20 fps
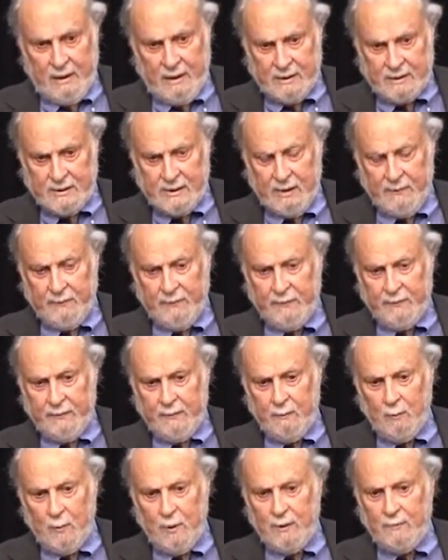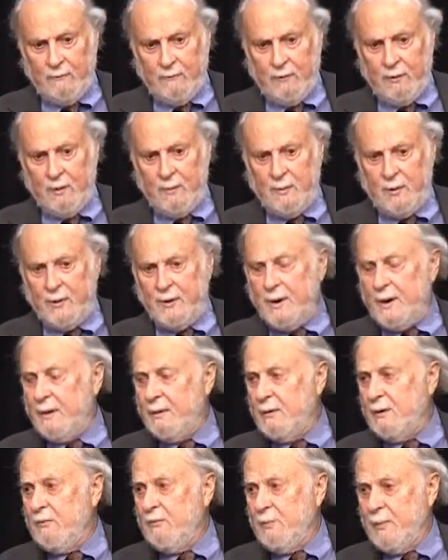suffer from one form or
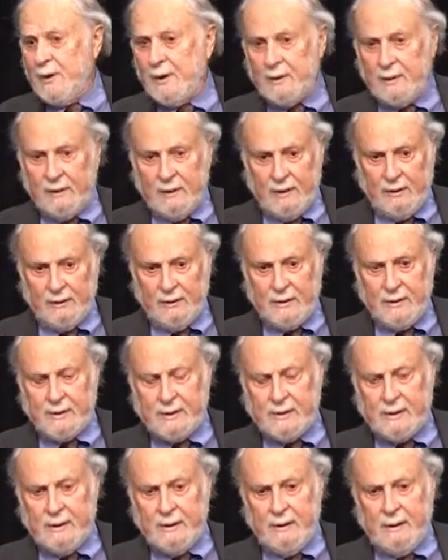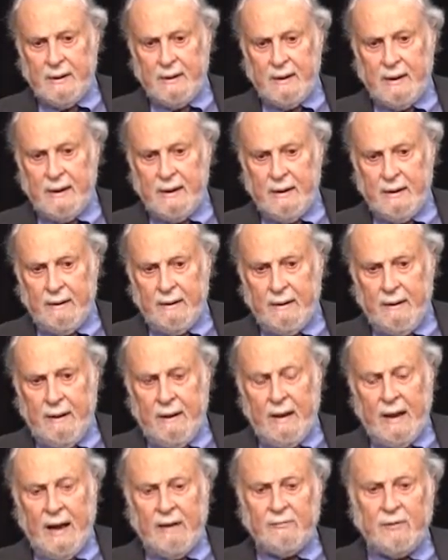another of mental illness. Uh,
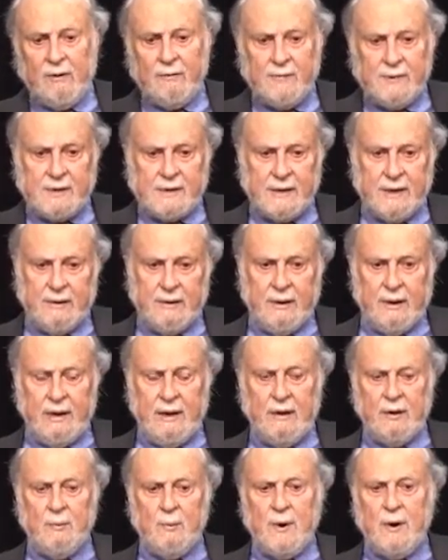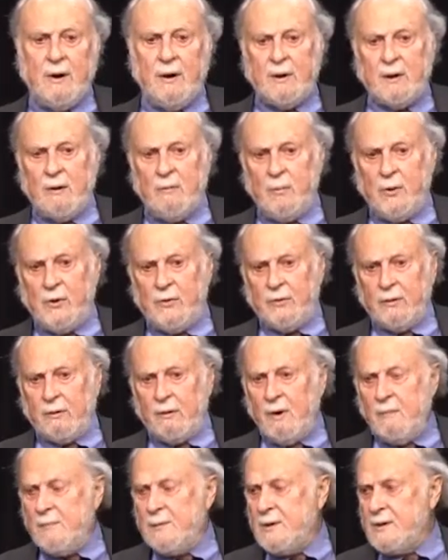I've often said that in America, both the
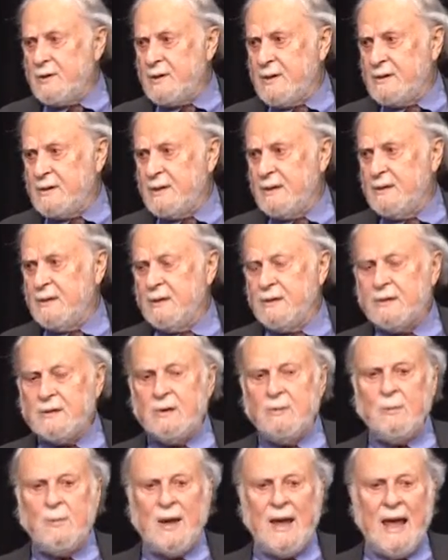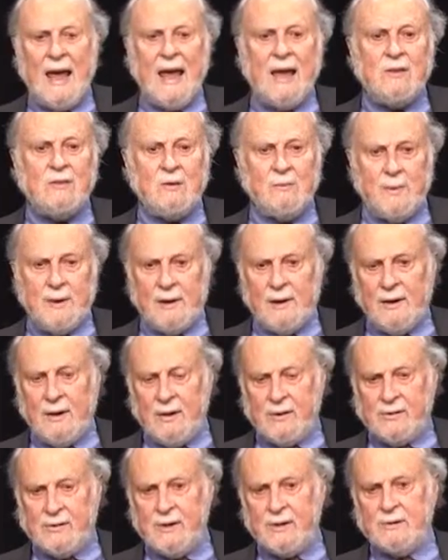criminal justice system and the mental
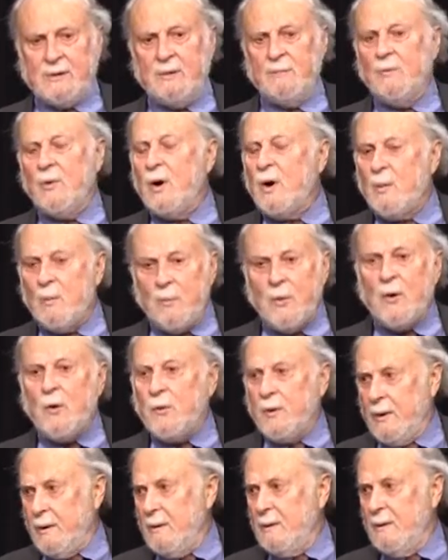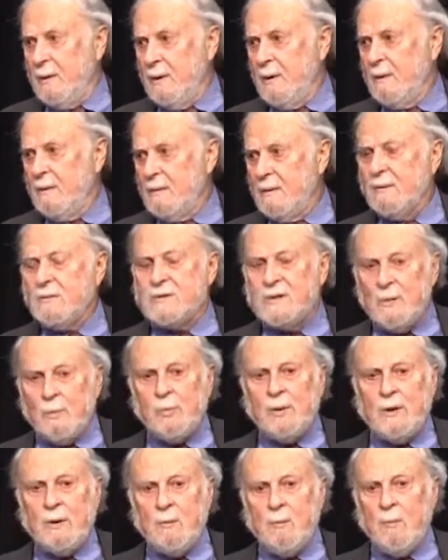health system are broken. They're
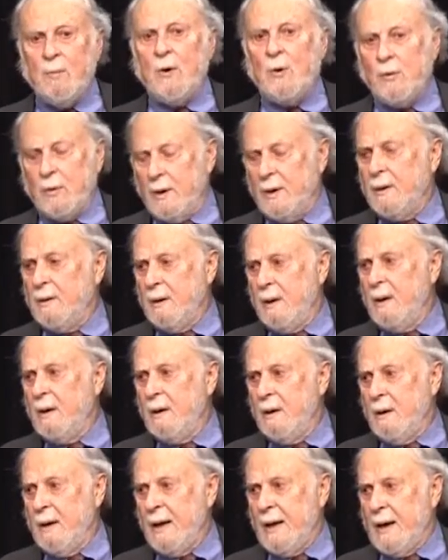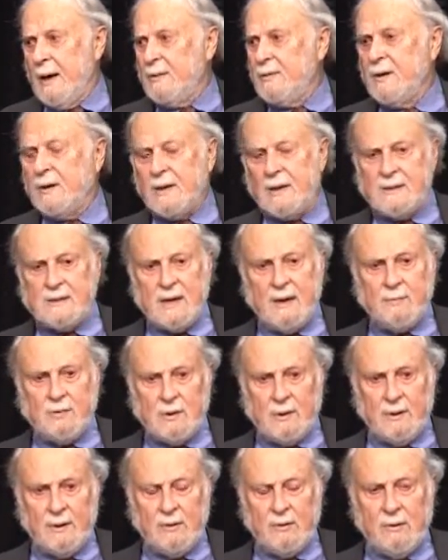simply broken. And I think that's
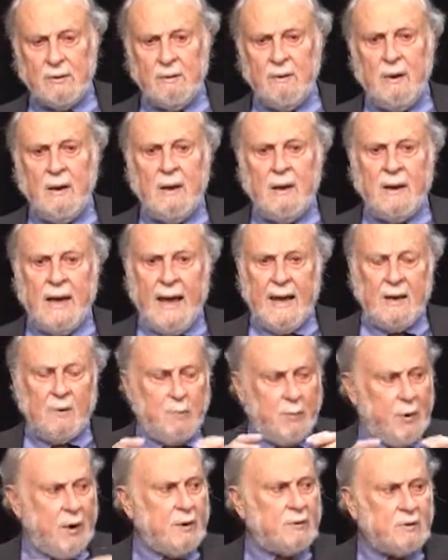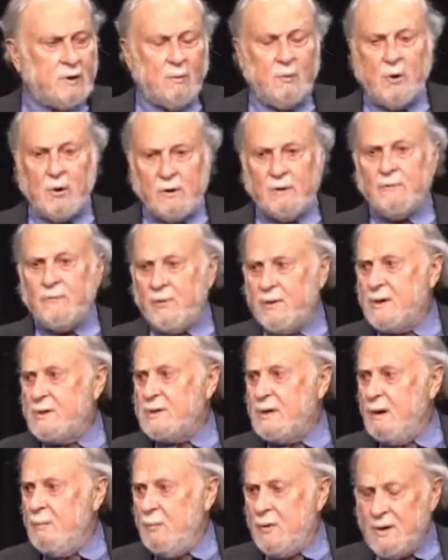absolutely true. And in part, they're broken for the
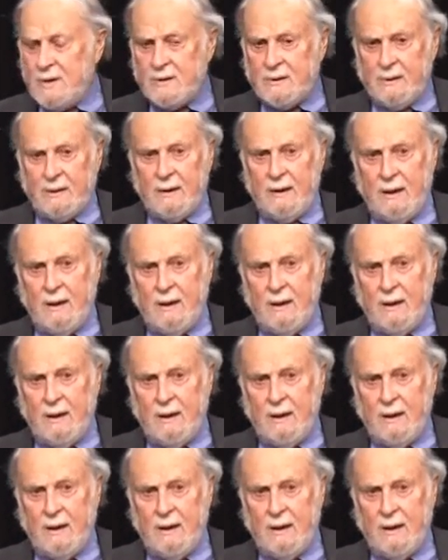same reason,